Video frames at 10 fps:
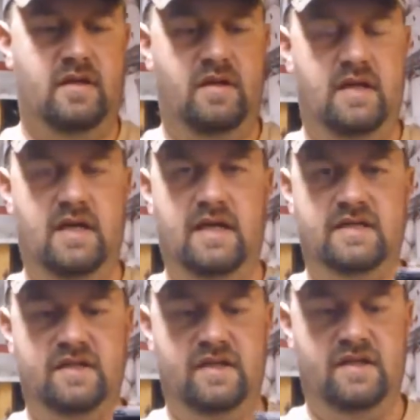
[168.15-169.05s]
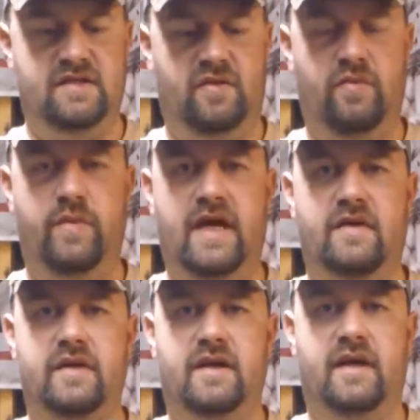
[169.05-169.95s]
and it actually does hold
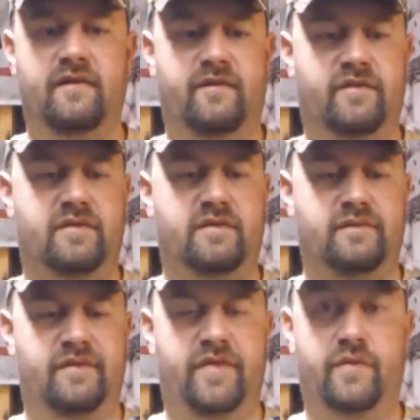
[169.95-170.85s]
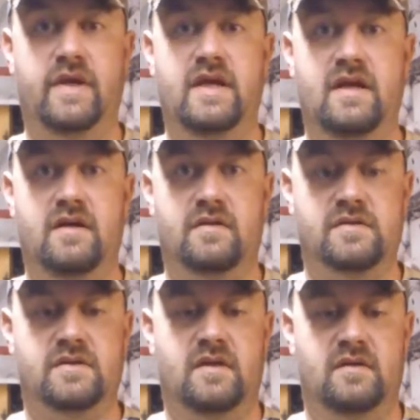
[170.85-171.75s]
battery life for 3
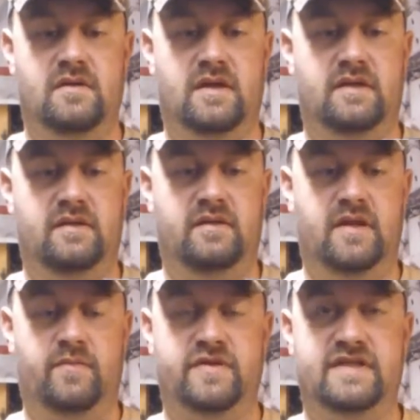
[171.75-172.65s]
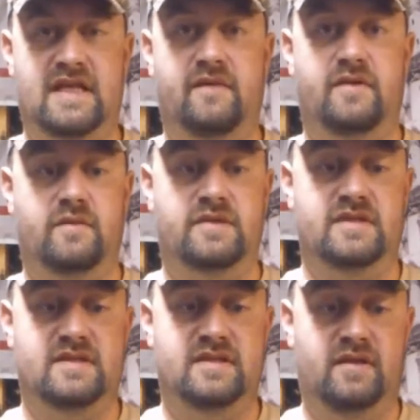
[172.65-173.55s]
years on number 7,
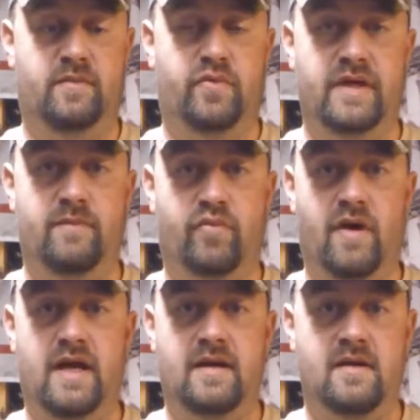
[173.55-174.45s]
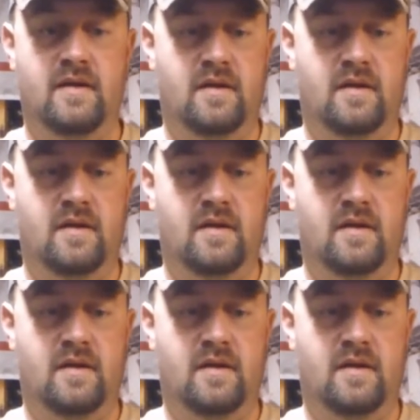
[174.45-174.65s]
which is still a pretty bright